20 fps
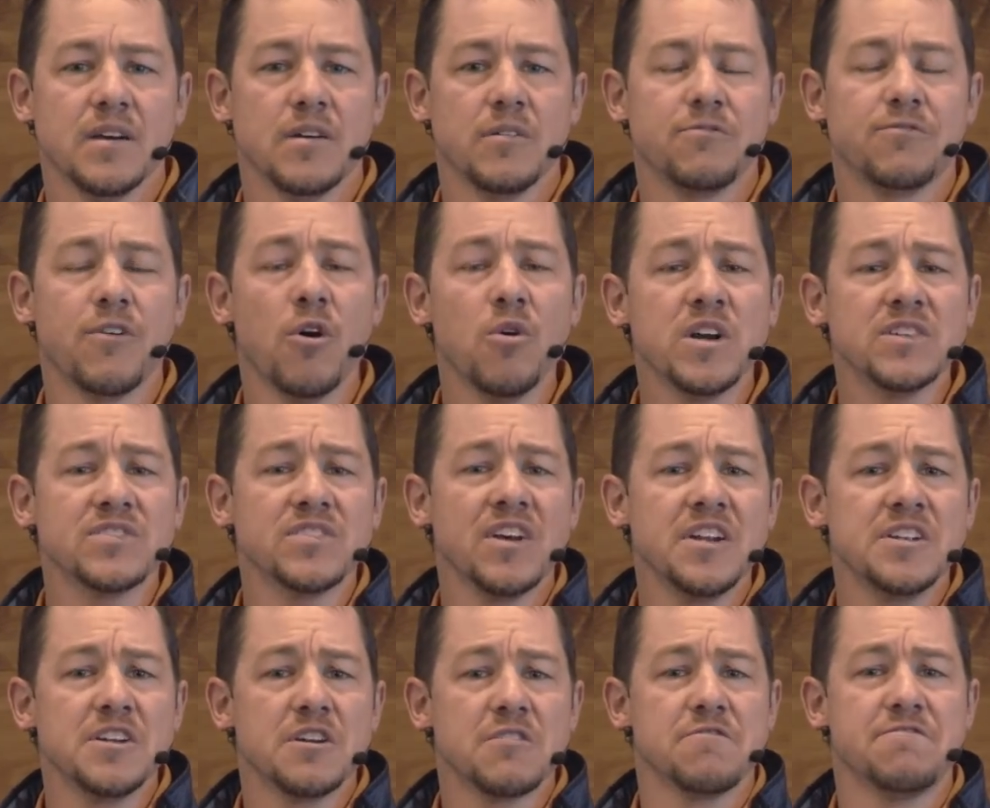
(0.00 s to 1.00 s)
Focus
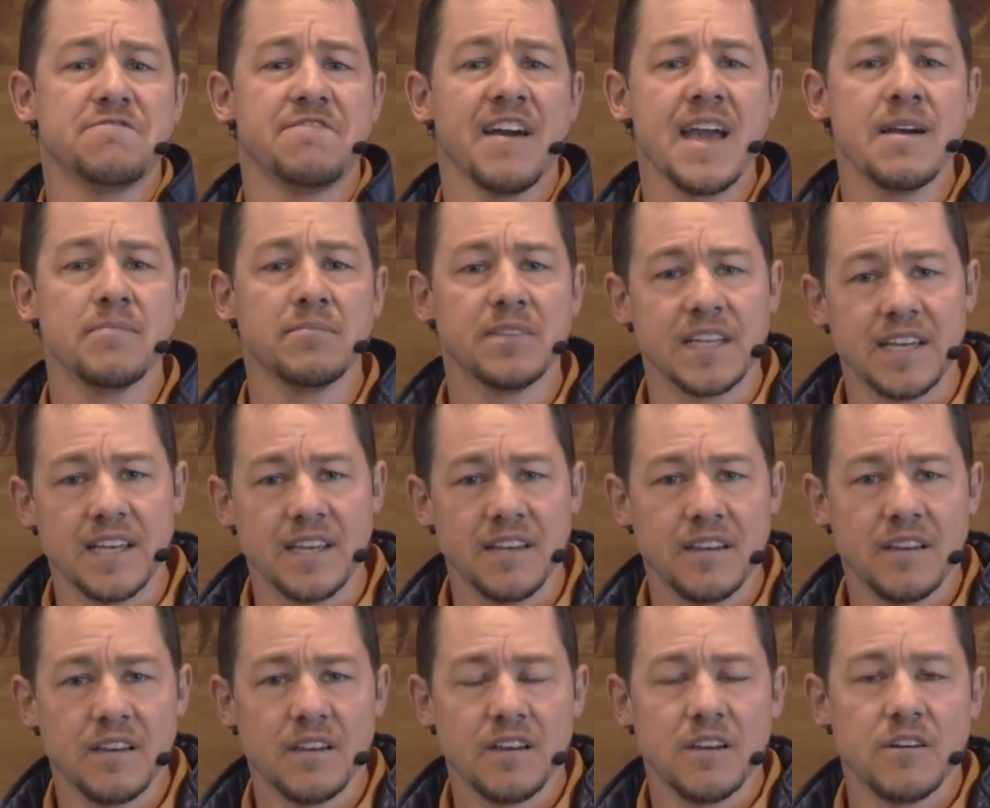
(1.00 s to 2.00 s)
on your family.
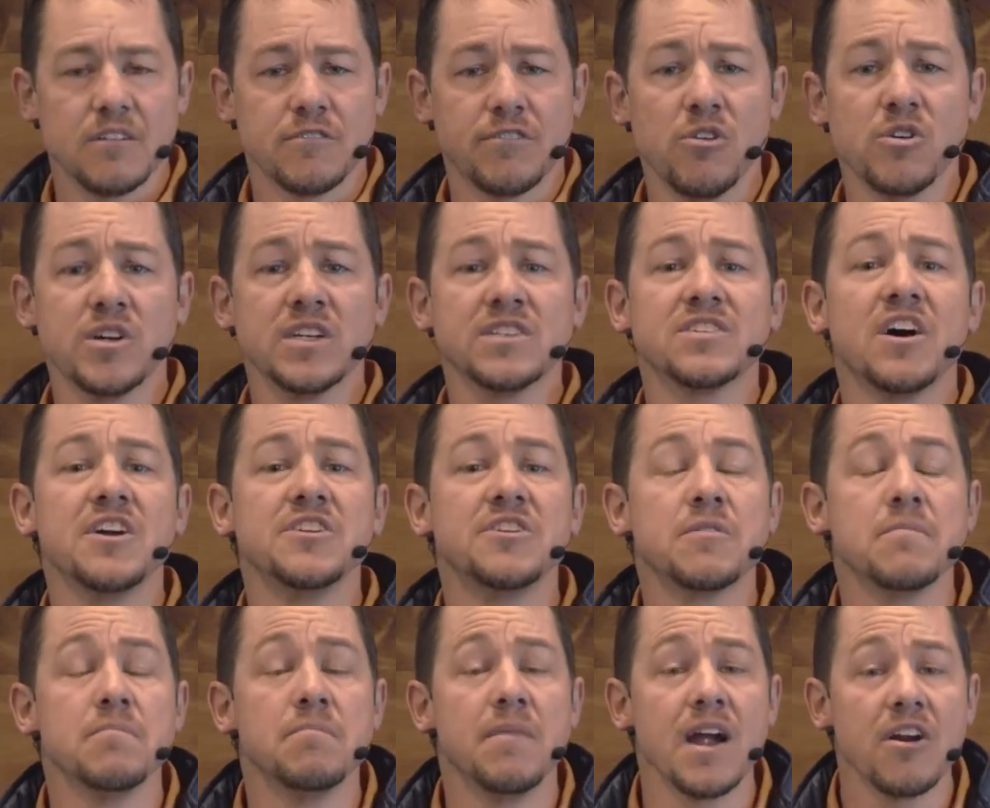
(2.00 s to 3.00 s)
Focus on
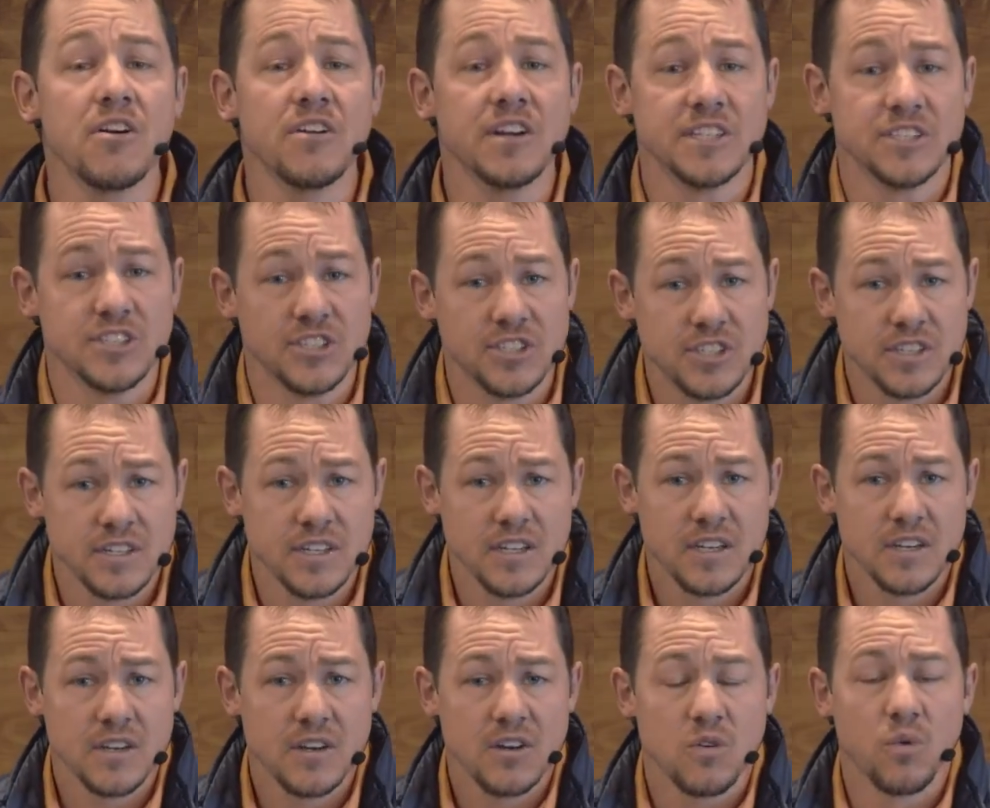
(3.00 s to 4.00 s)
your marriage.
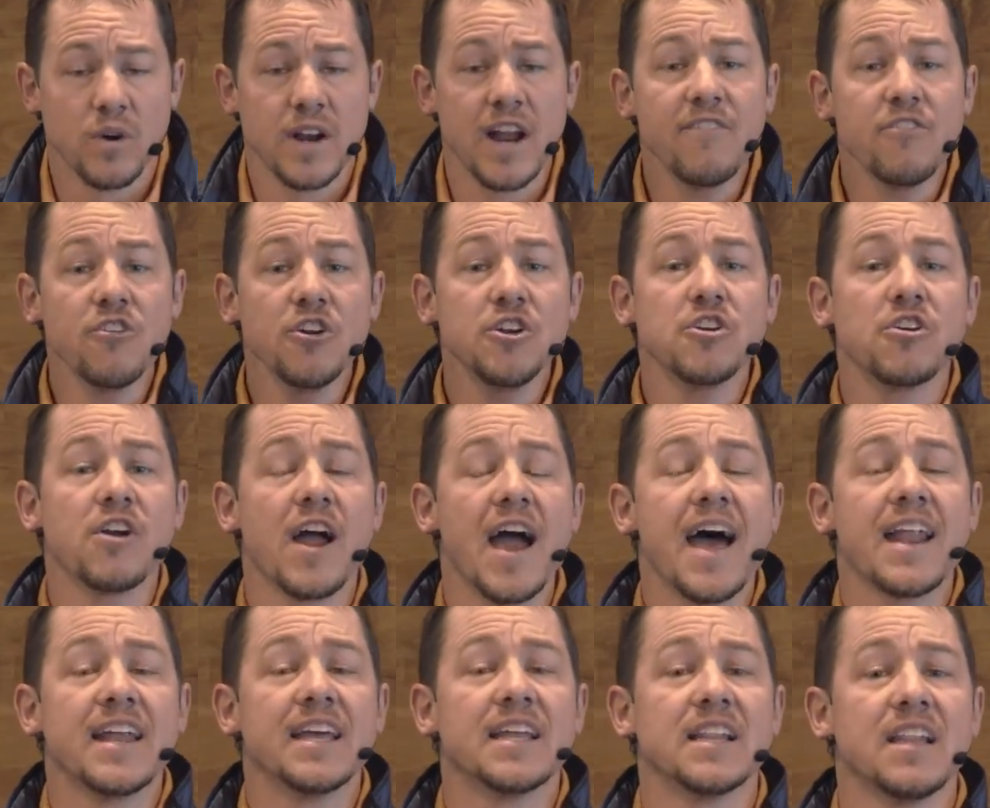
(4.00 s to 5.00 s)
Whatever you're
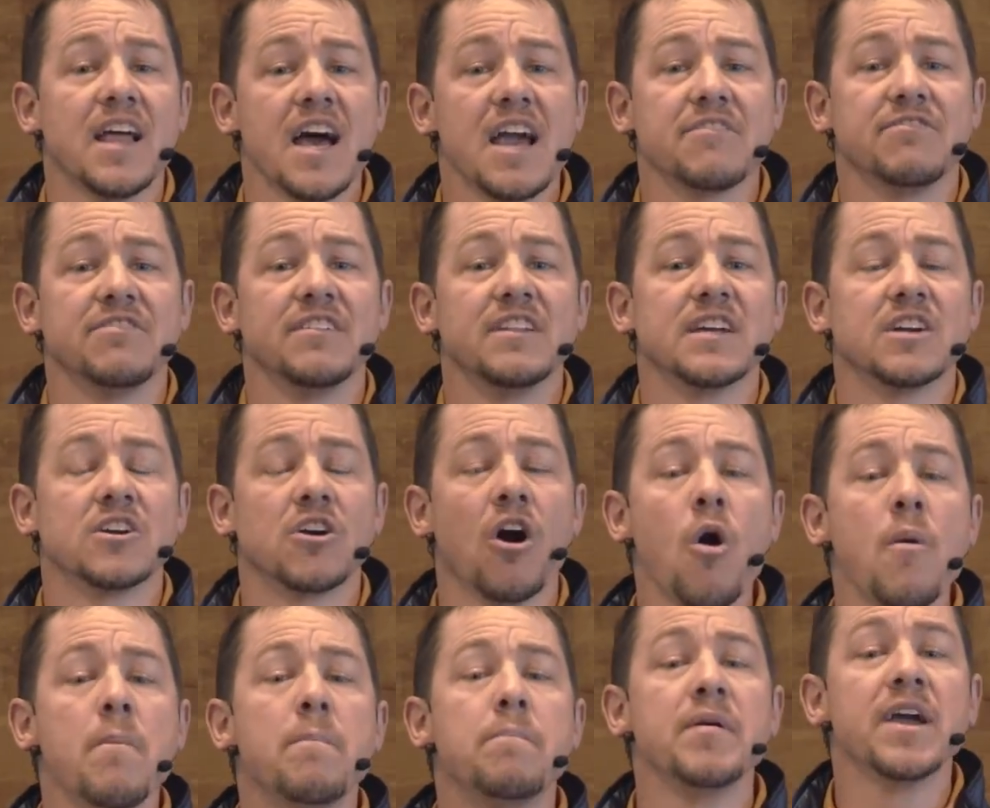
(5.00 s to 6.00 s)
at in life,
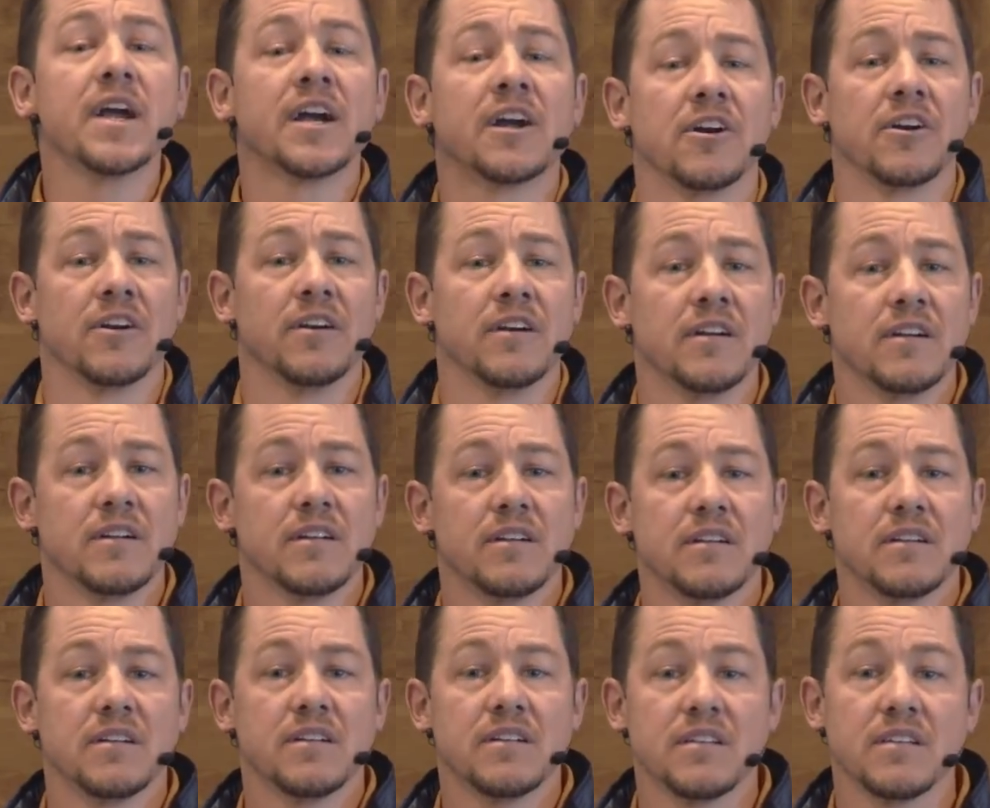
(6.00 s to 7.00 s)
go bigger
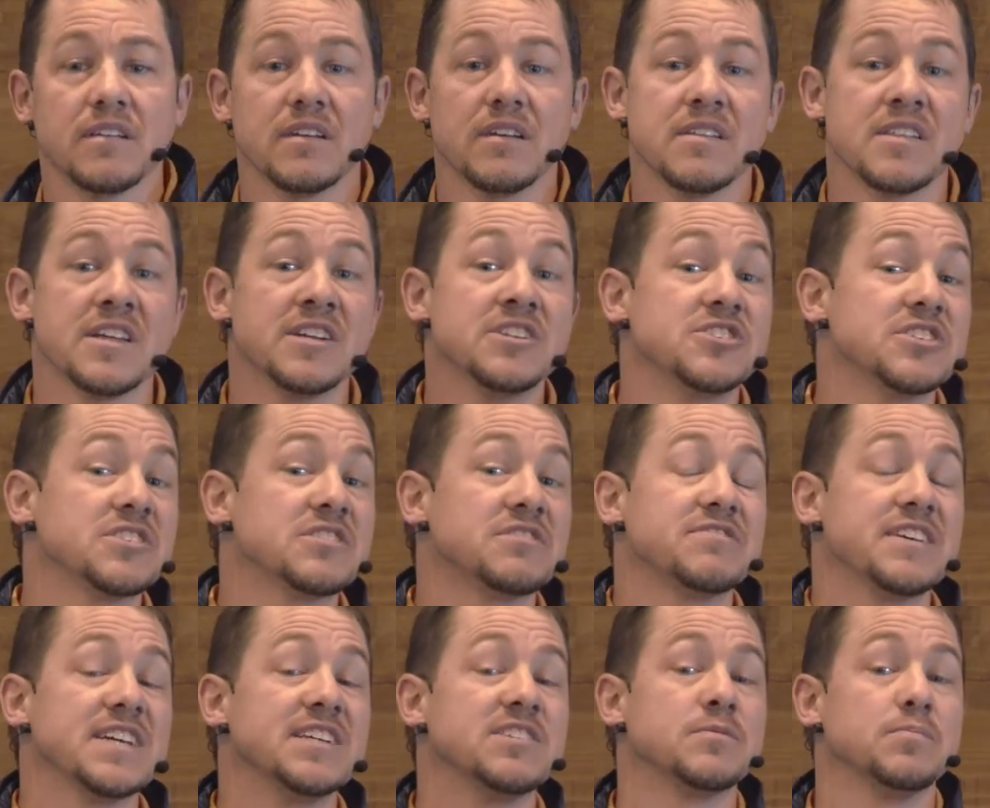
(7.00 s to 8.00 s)
than just
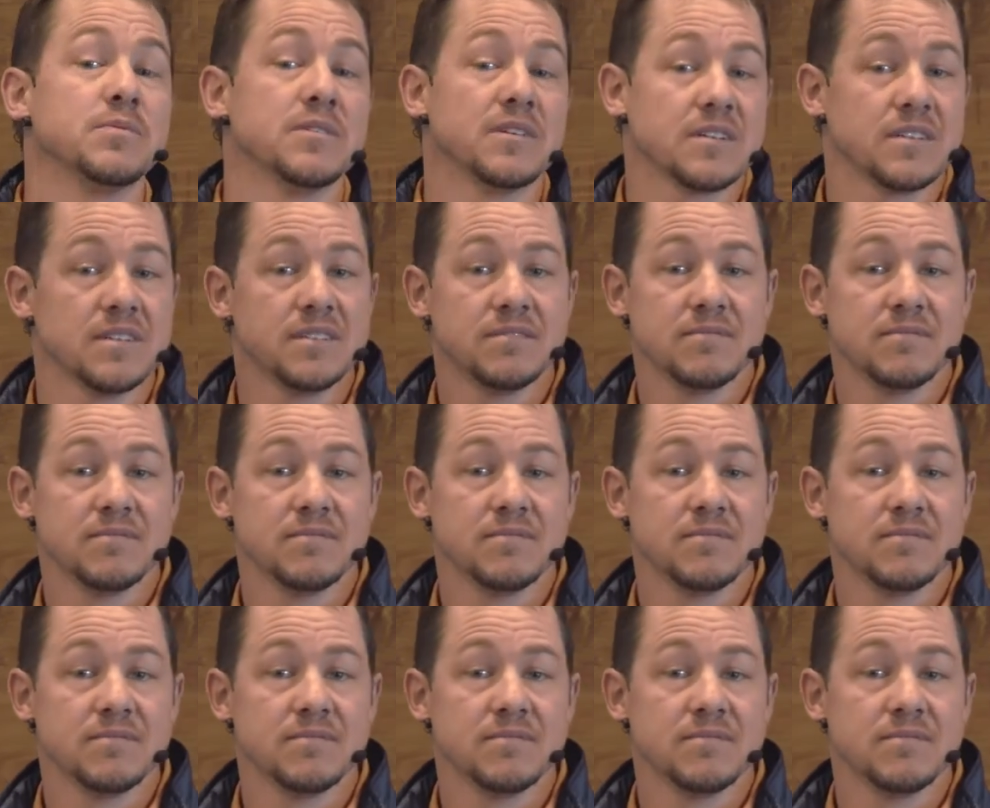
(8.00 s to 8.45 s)
Facebook.